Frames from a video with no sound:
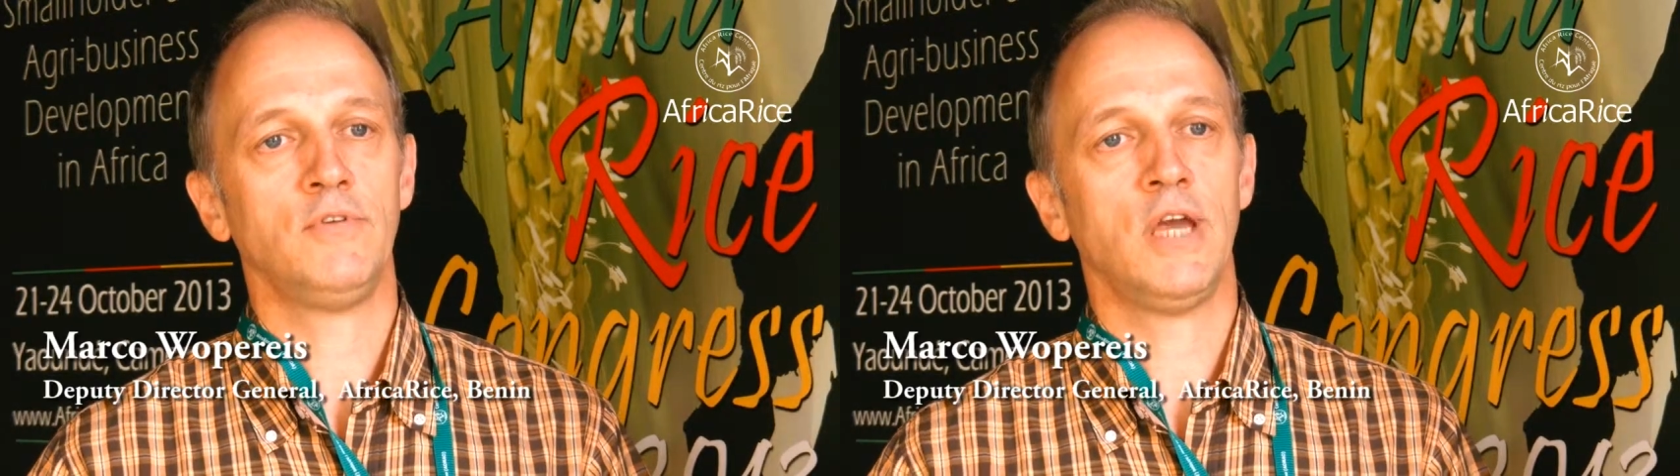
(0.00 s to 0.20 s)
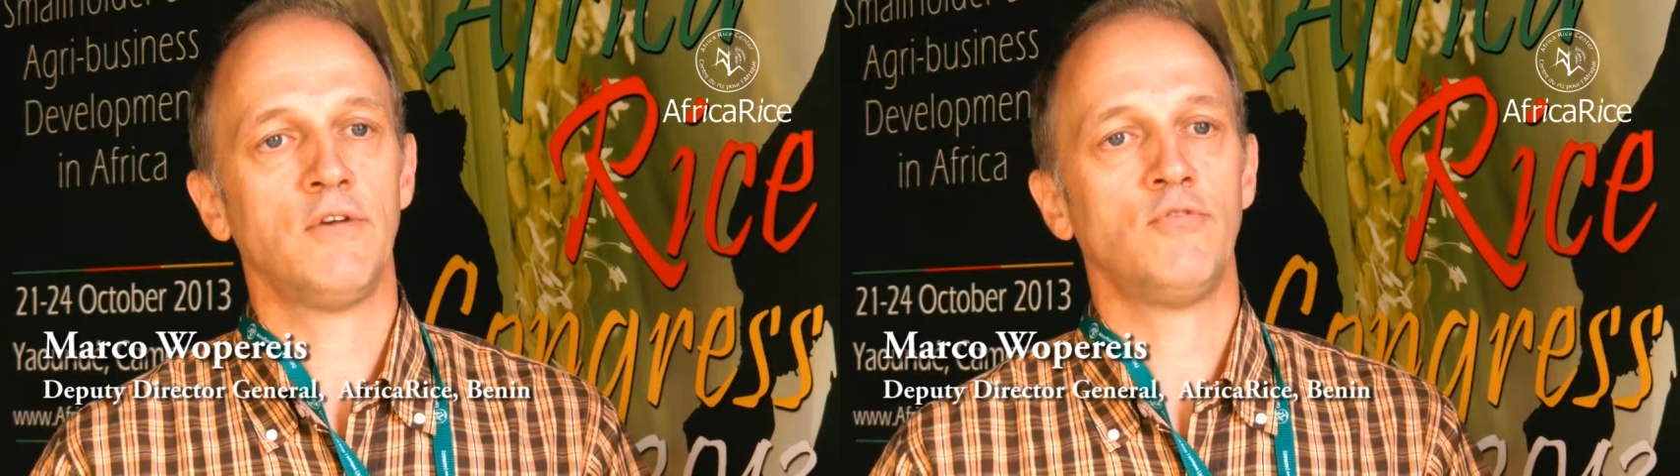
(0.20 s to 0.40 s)

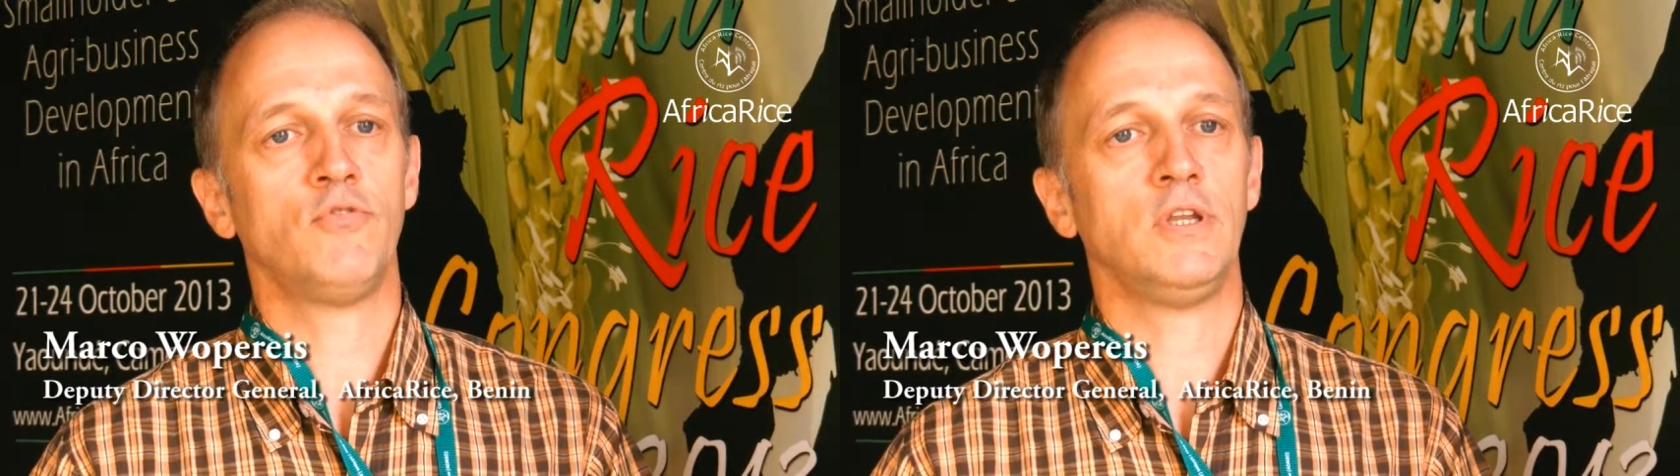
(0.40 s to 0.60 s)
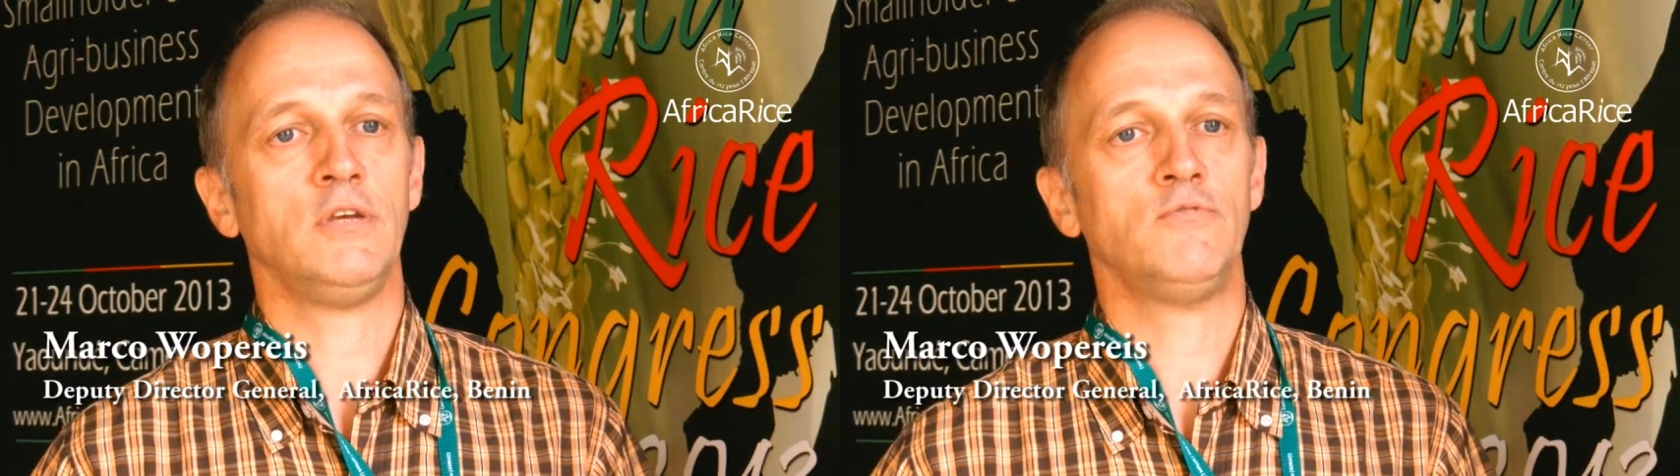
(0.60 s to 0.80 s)
we have
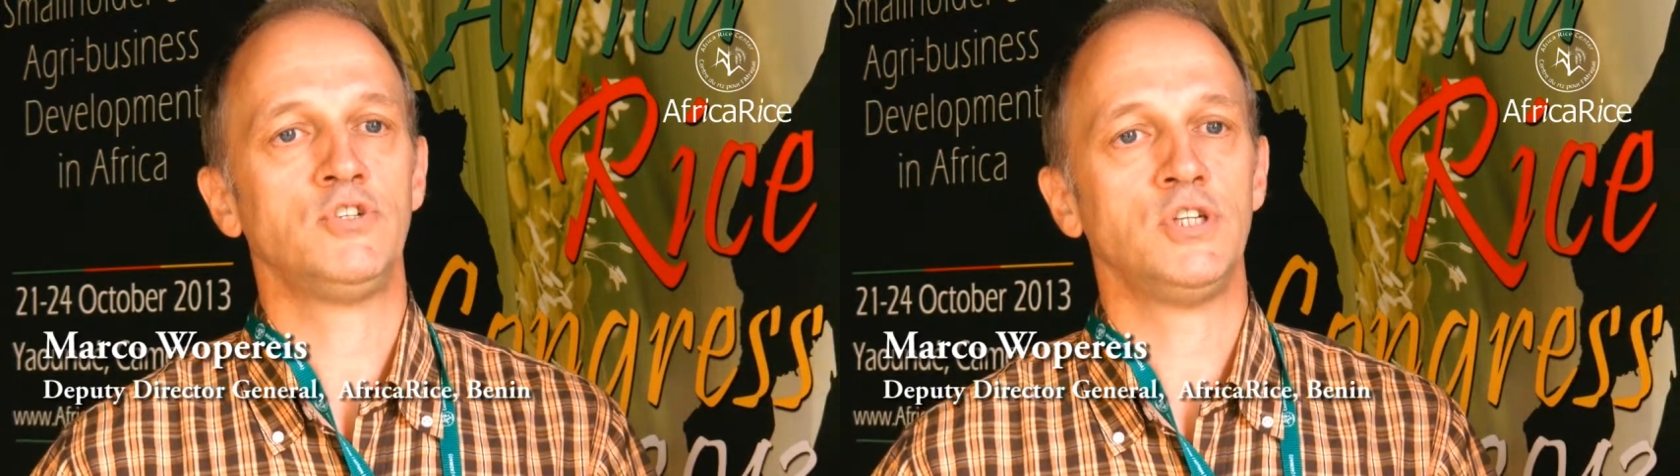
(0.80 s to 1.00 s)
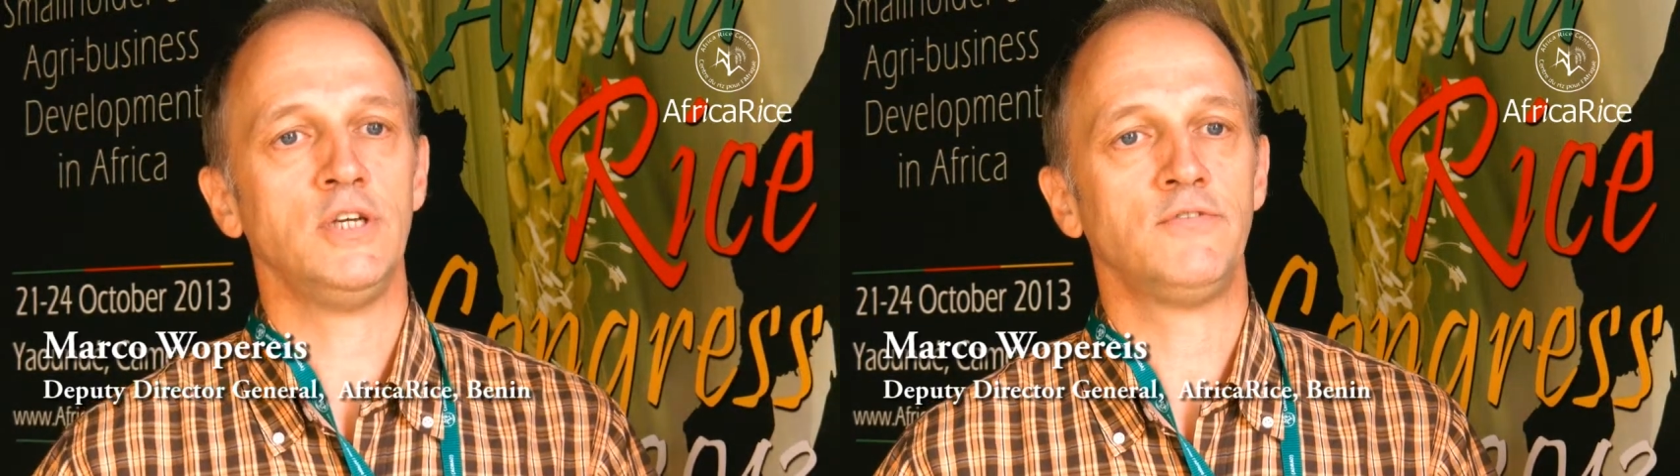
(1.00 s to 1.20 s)
already
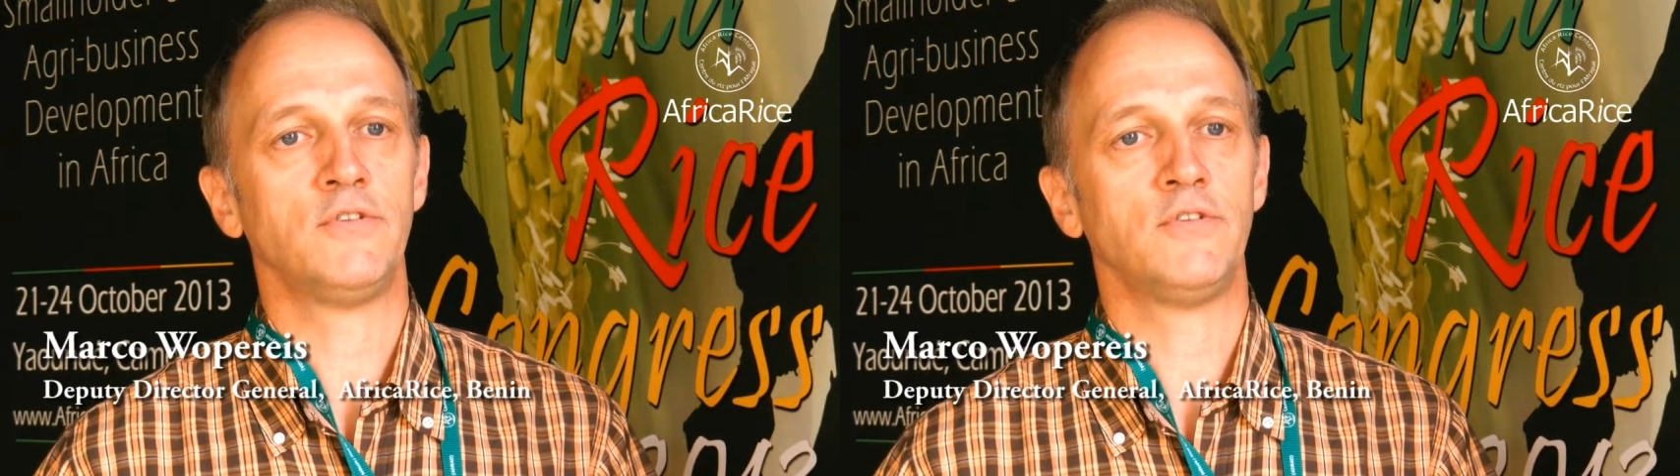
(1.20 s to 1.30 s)
received